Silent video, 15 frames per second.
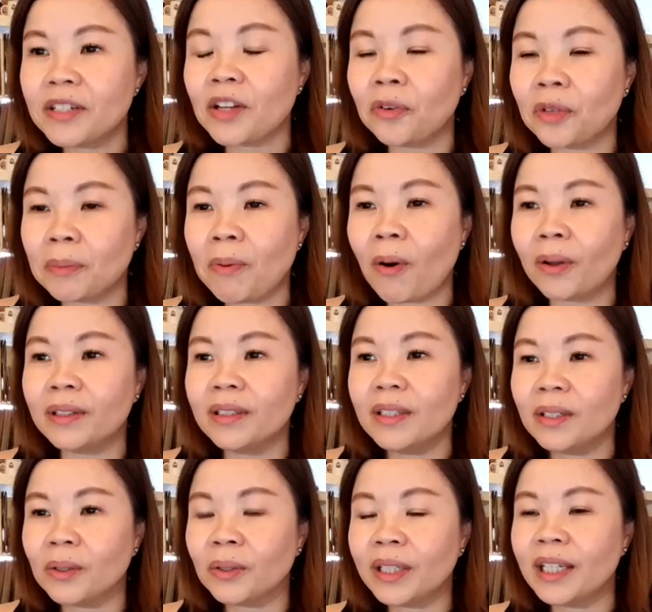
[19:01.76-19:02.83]
a report.
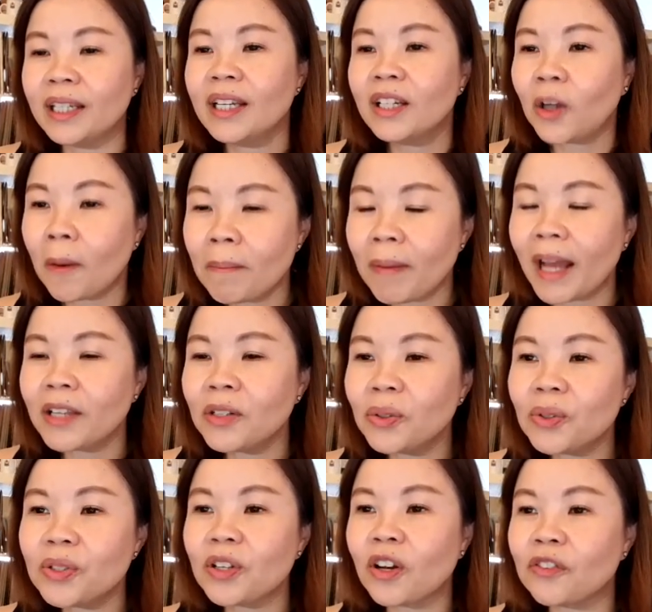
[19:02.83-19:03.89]
Okay, combined
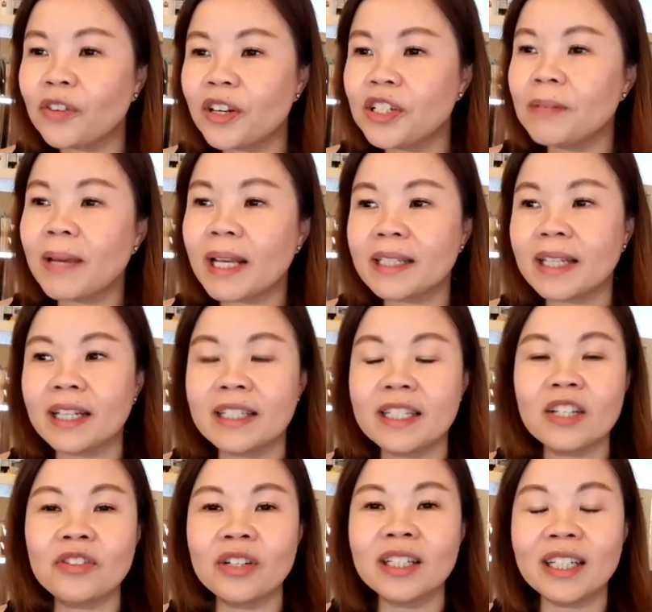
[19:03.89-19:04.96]
use of Reishimax and
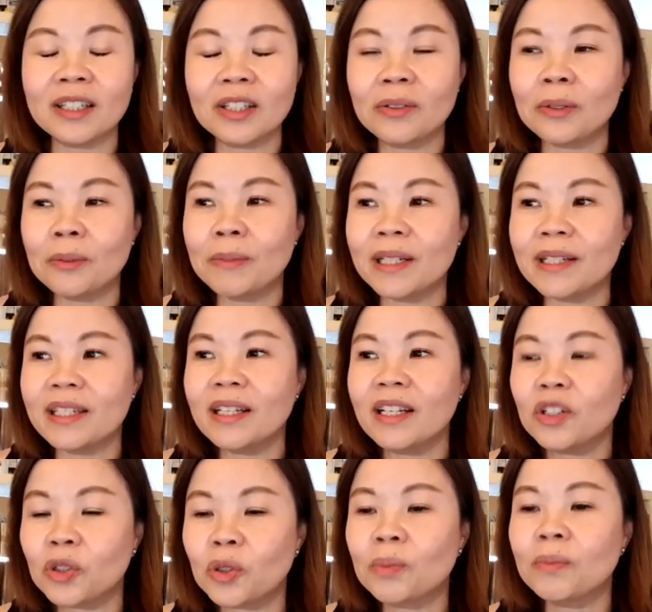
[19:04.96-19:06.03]
Tegreen inhibits
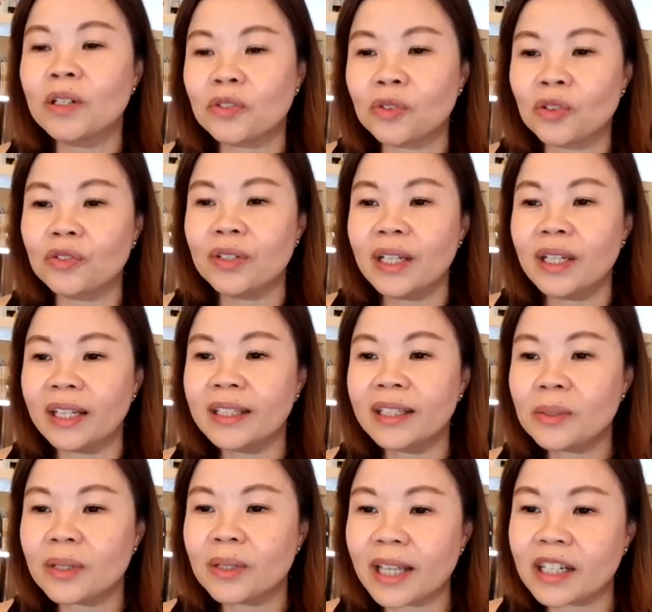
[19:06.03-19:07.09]
tumor growth, and this
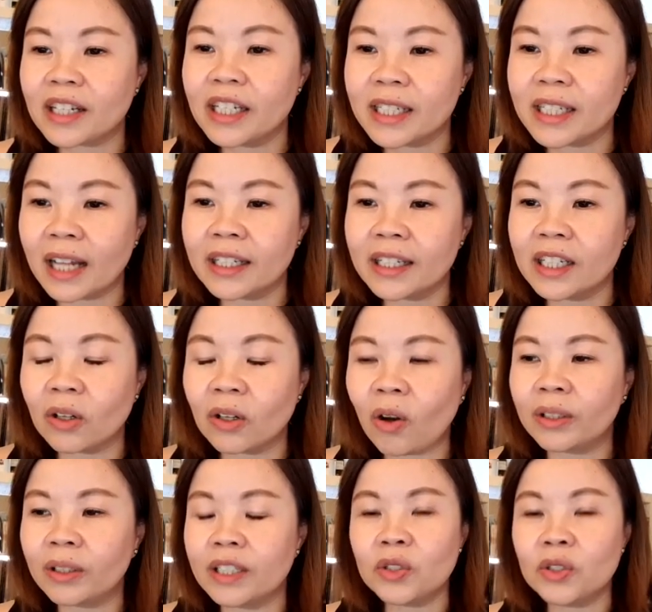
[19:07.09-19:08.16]
was actually done in
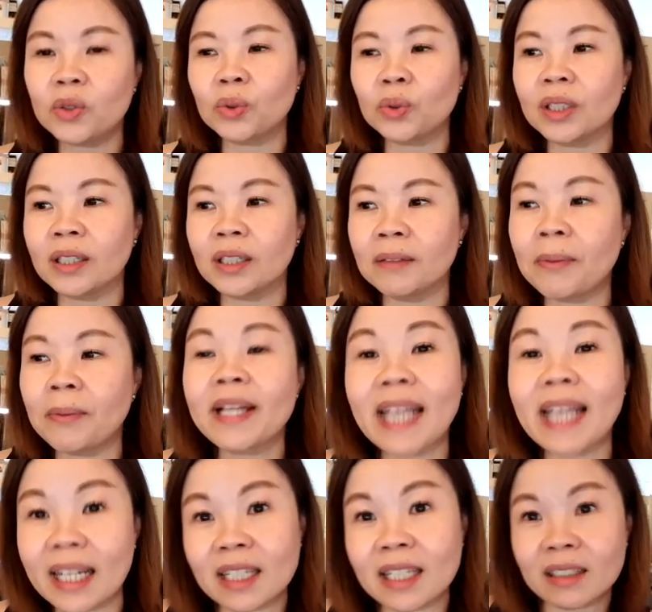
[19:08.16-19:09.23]
accordance to breast
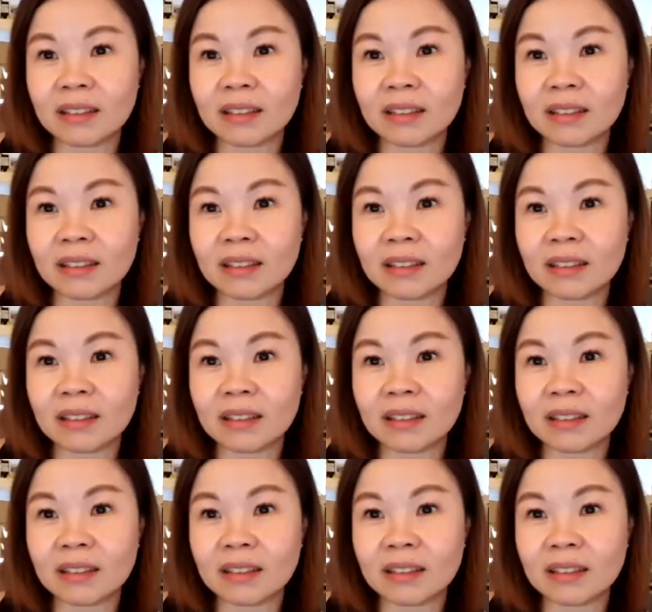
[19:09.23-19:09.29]
cancer.